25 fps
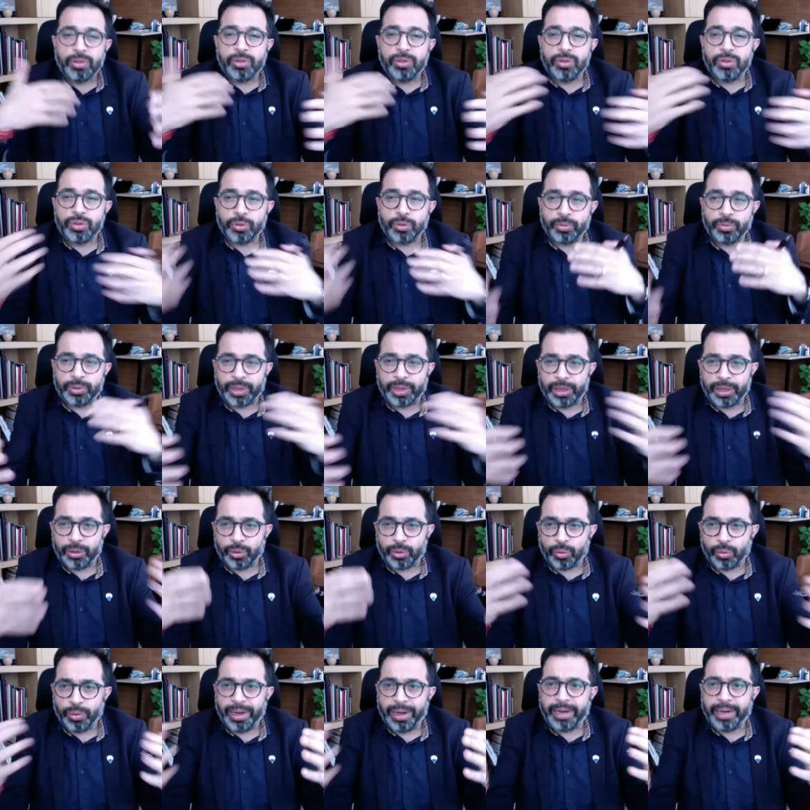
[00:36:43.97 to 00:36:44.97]
so think
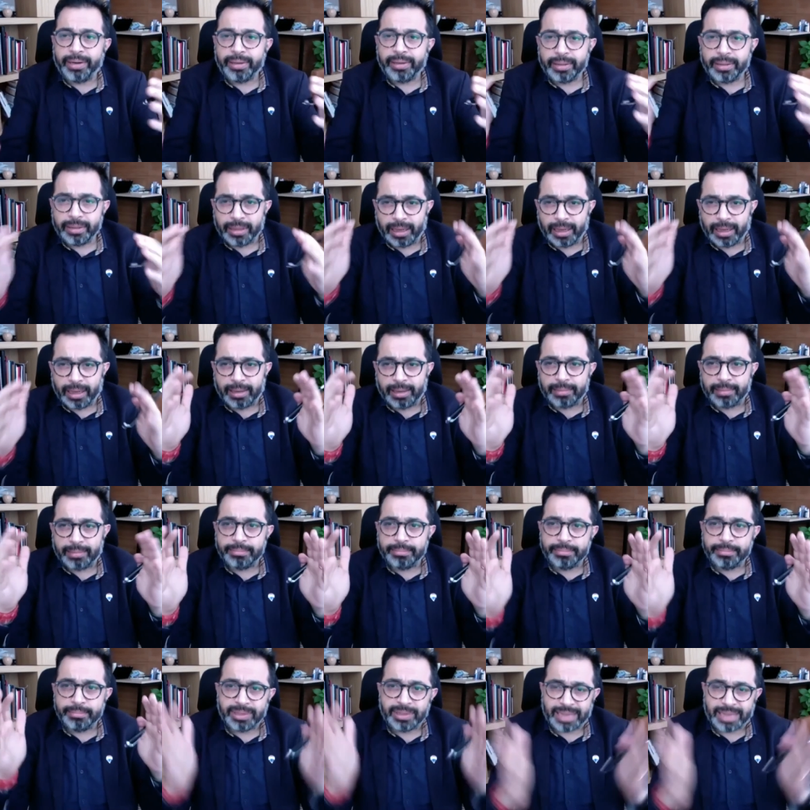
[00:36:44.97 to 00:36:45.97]
through it uh,
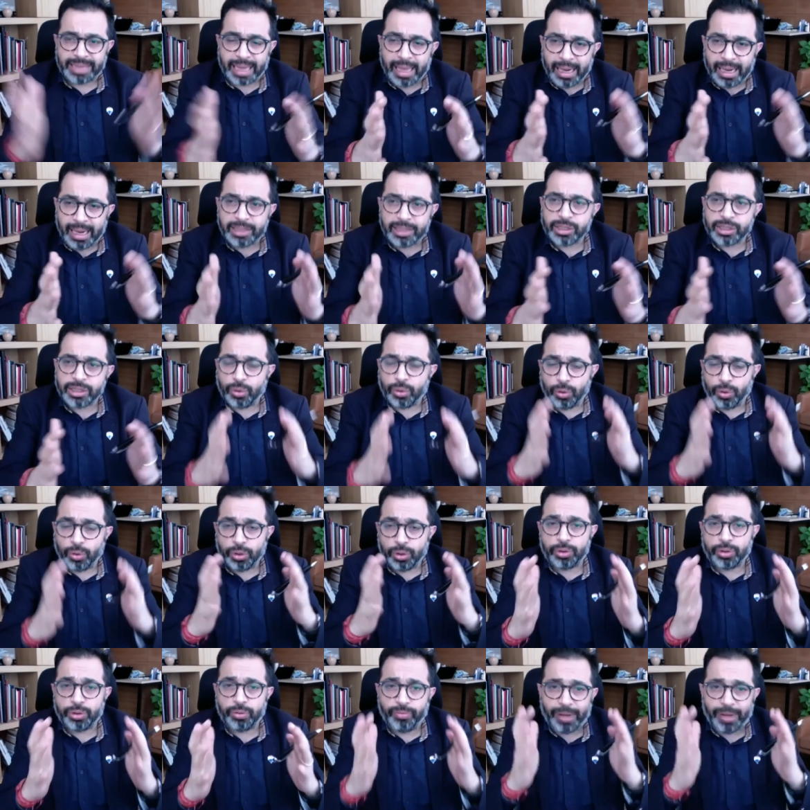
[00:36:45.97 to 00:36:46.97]
scale is a good
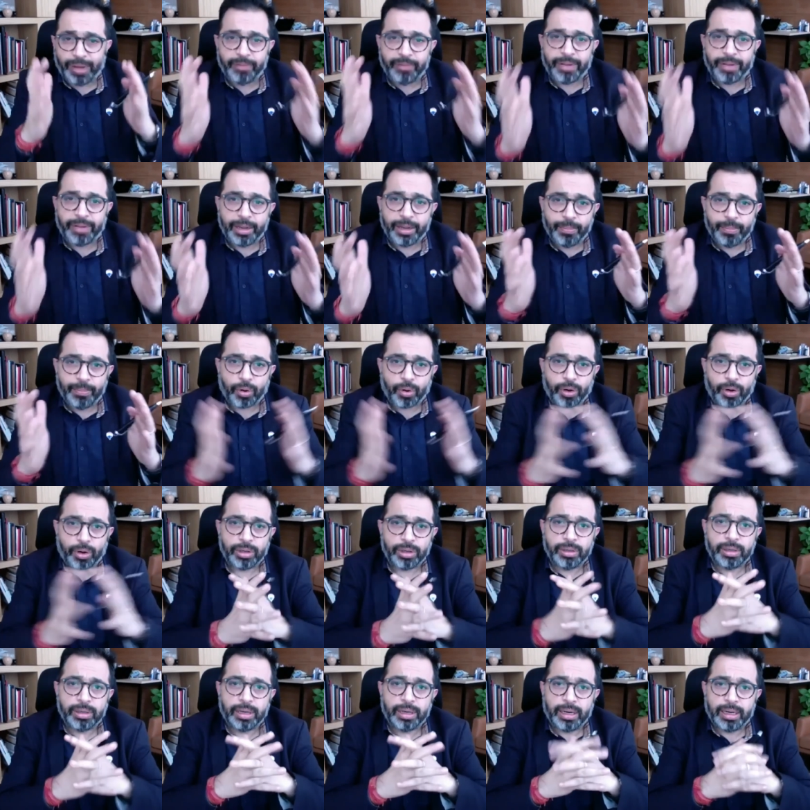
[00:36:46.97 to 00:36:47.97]
very very
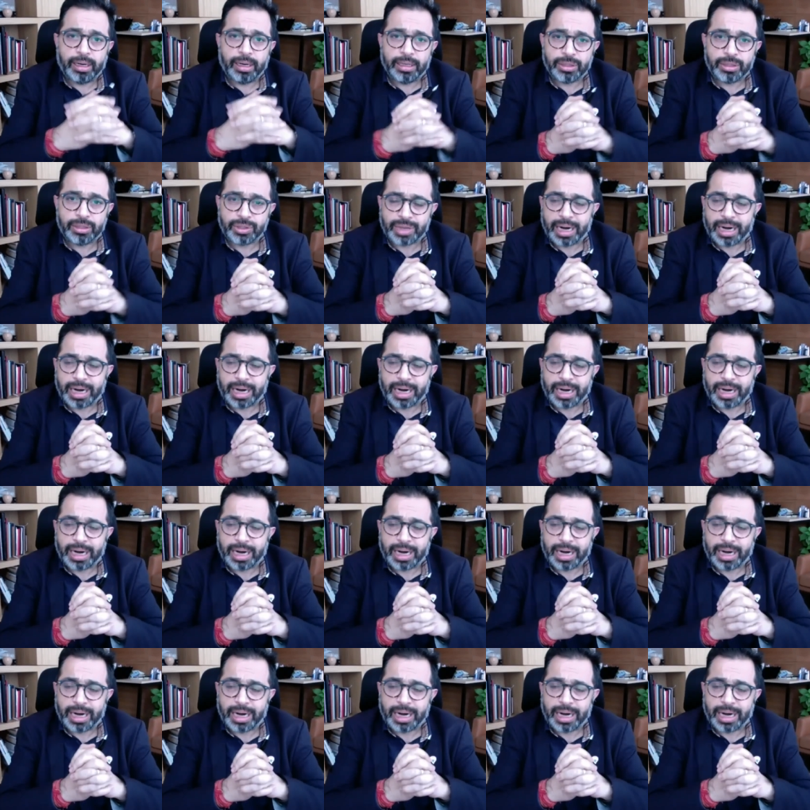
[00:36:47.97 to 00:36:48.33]
important uh,